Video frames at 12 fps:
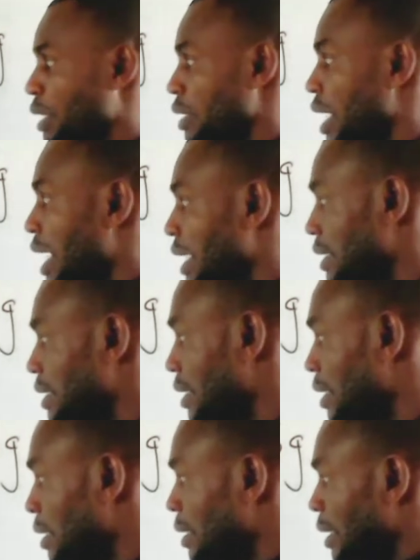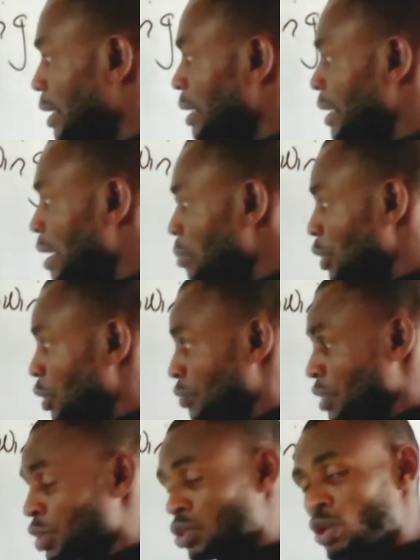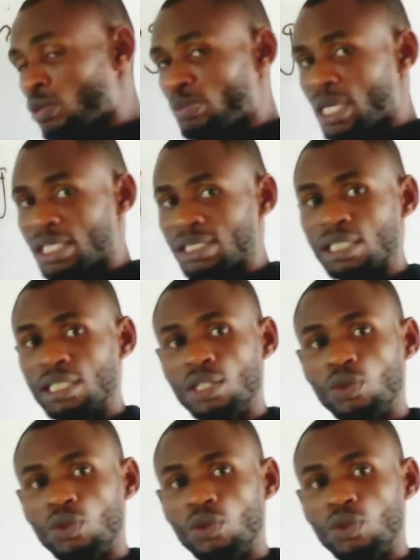And in naming of this compound,